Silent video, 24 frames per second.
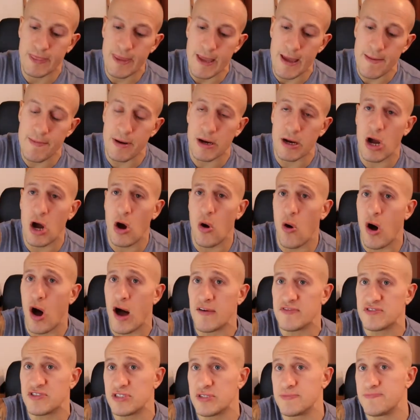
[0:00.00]
but go
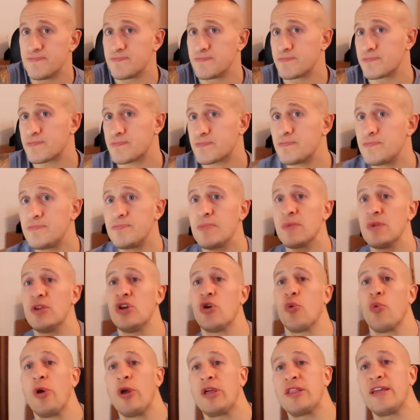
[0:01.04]
off your
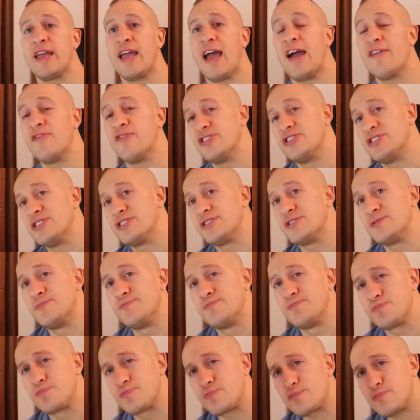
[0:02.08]
weekly averages.
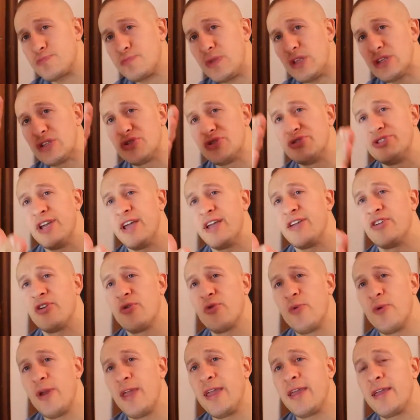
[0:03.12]
So take your
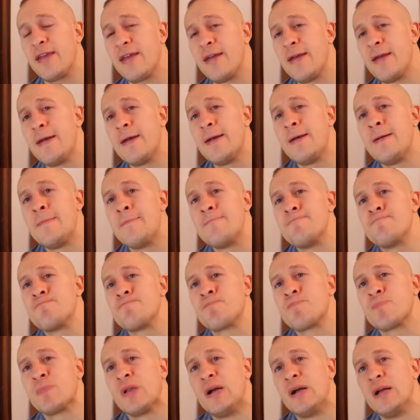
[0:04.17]
weight
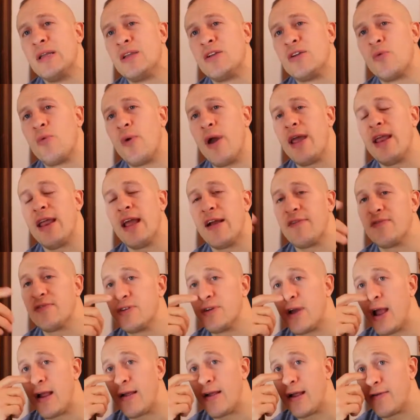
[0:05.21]

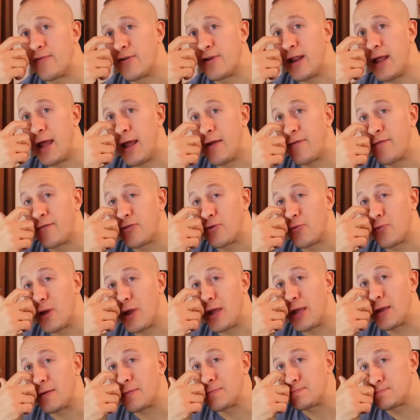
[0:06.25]
every day for the
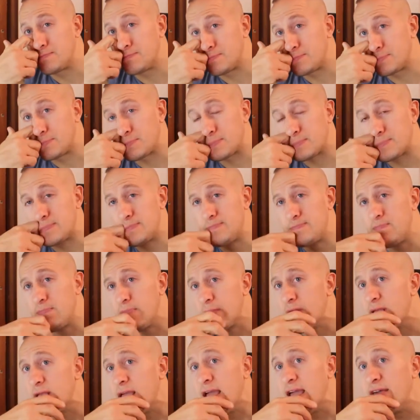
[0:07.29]
week,
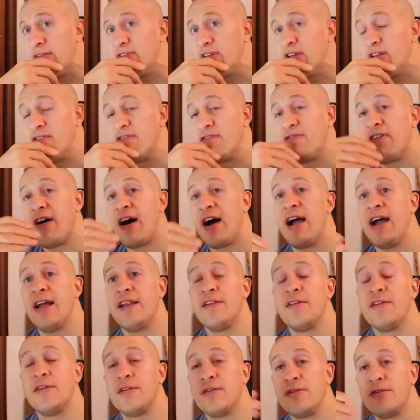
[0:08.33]
and then find
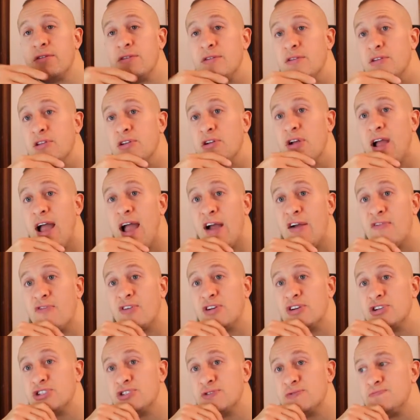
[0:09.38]
your
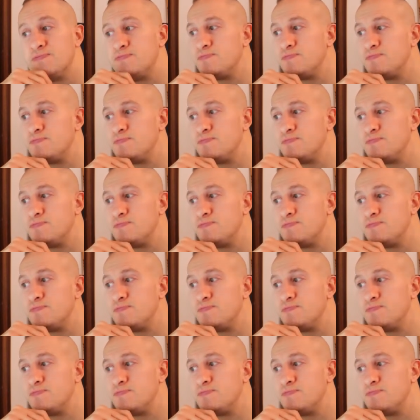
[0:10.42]
average.